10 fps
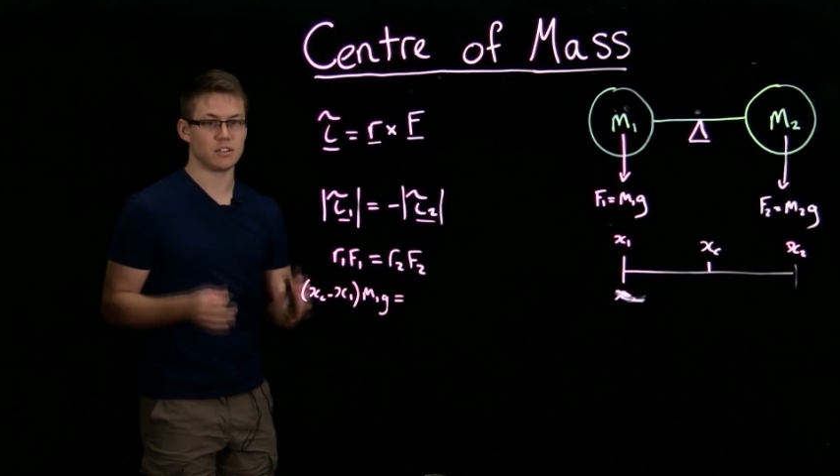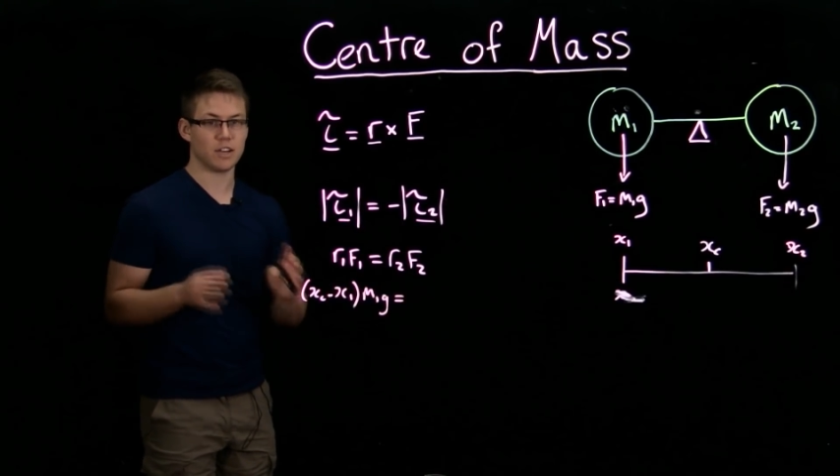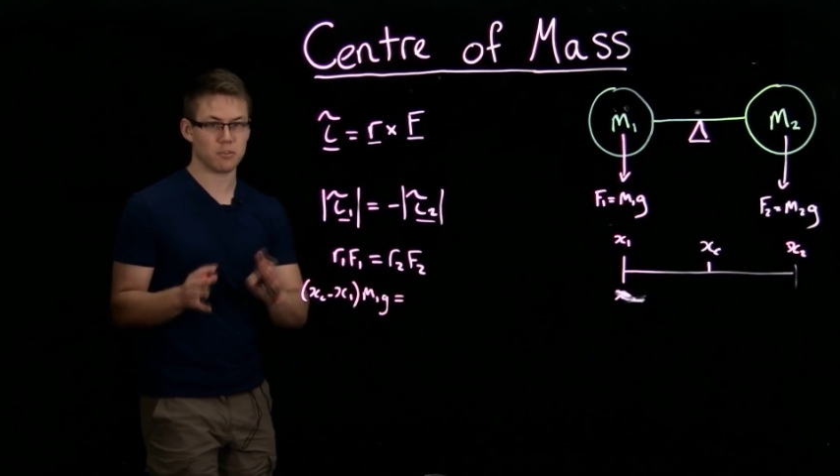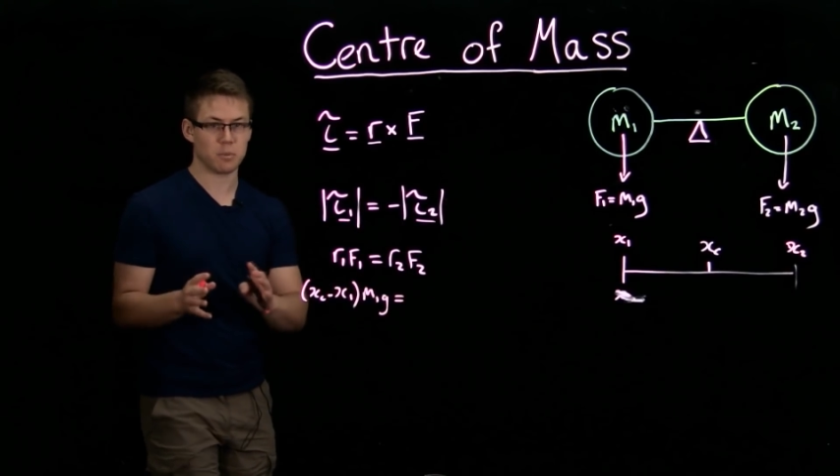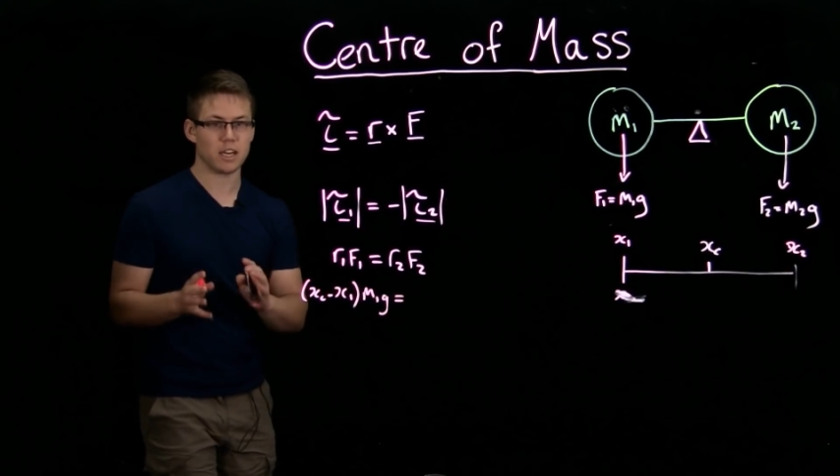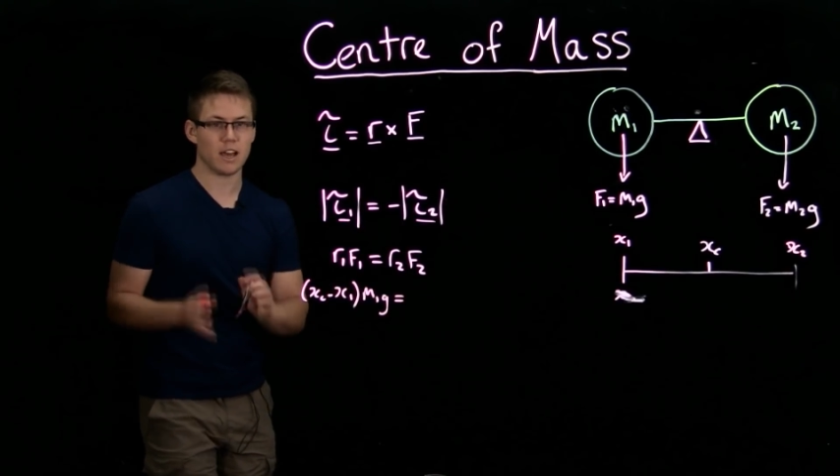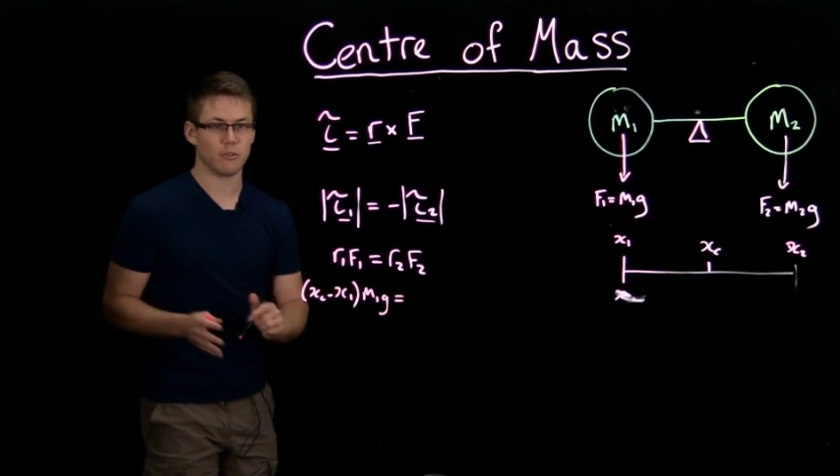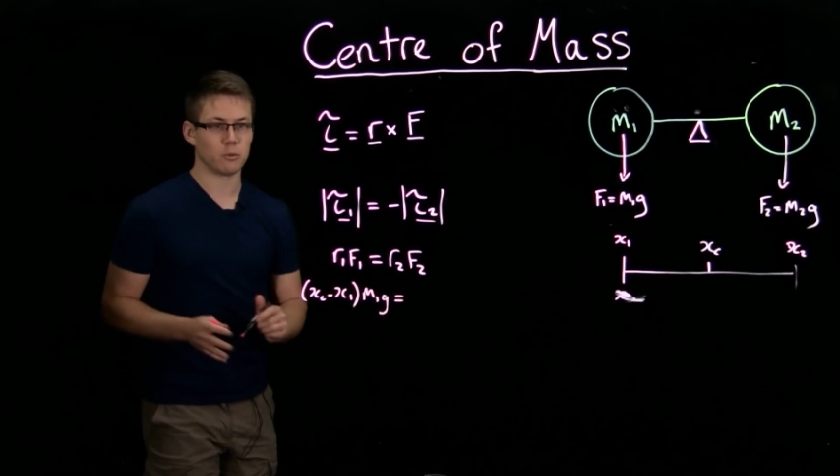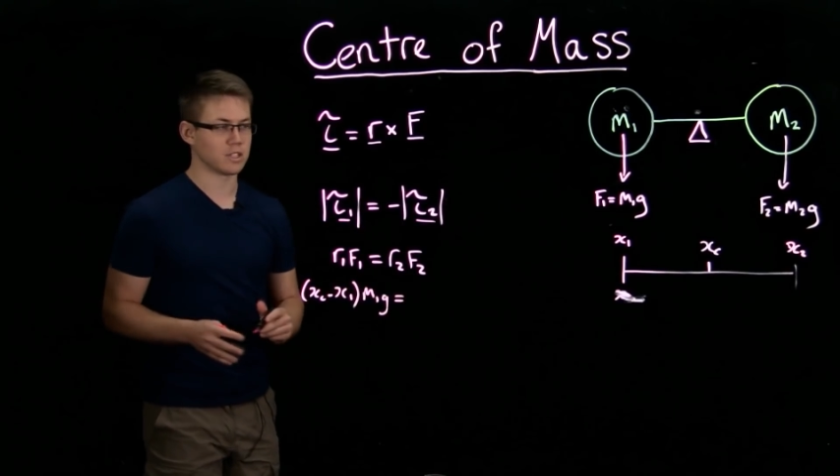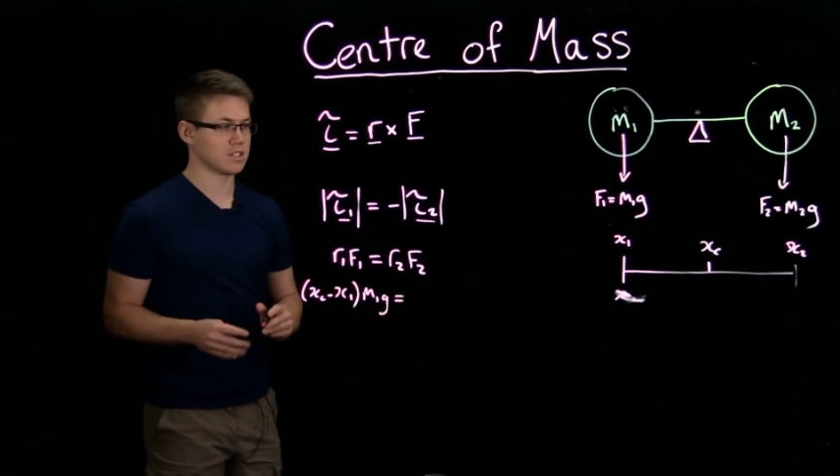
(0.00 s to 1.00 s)
You have to be
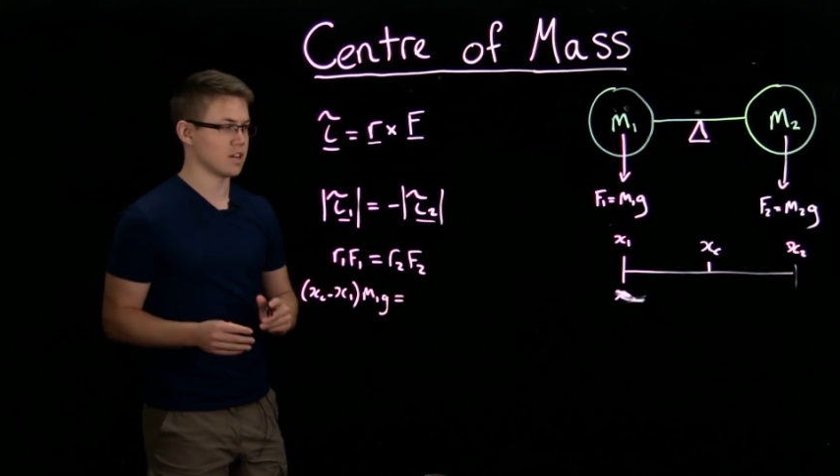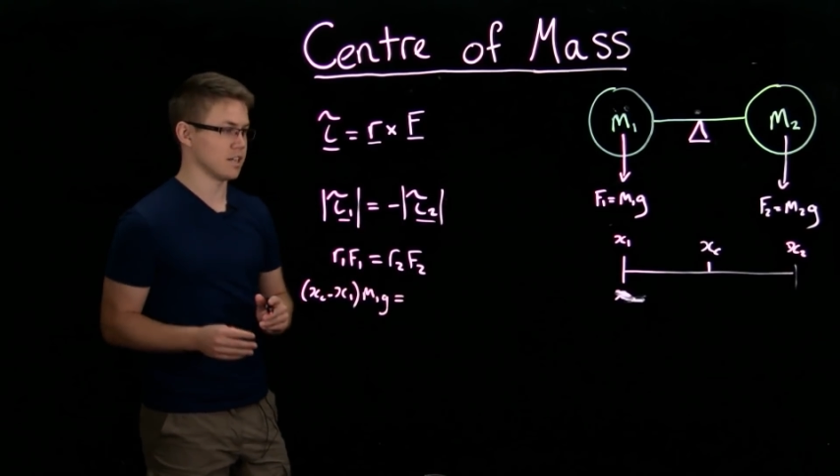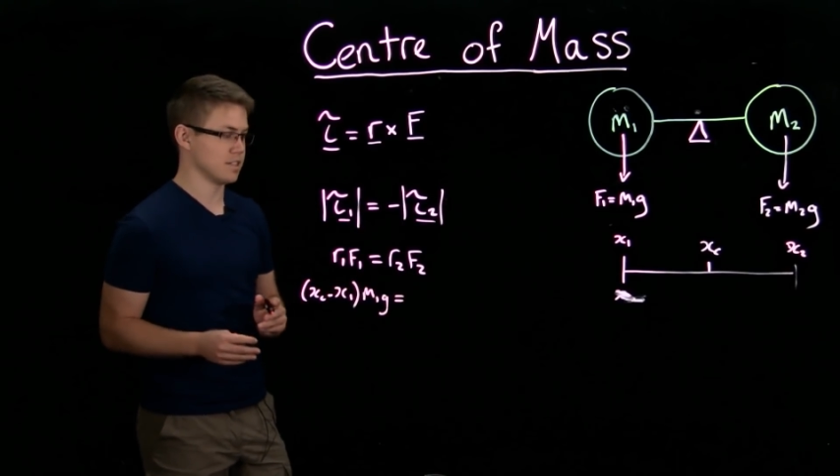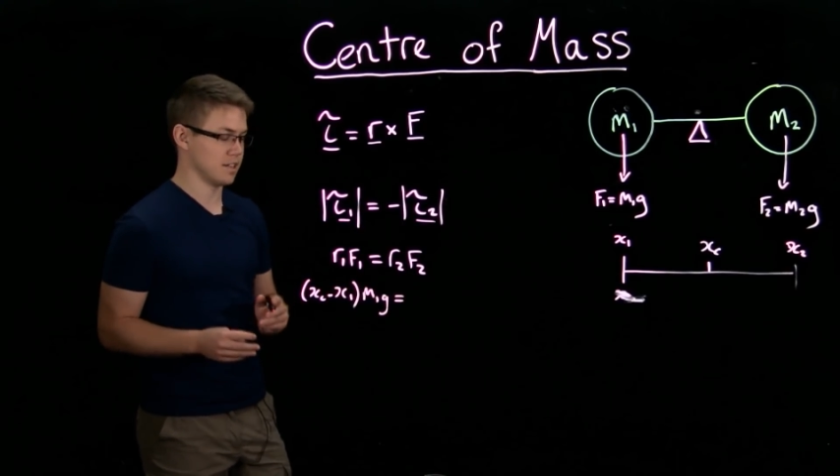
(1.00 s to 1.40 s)
careful with the signs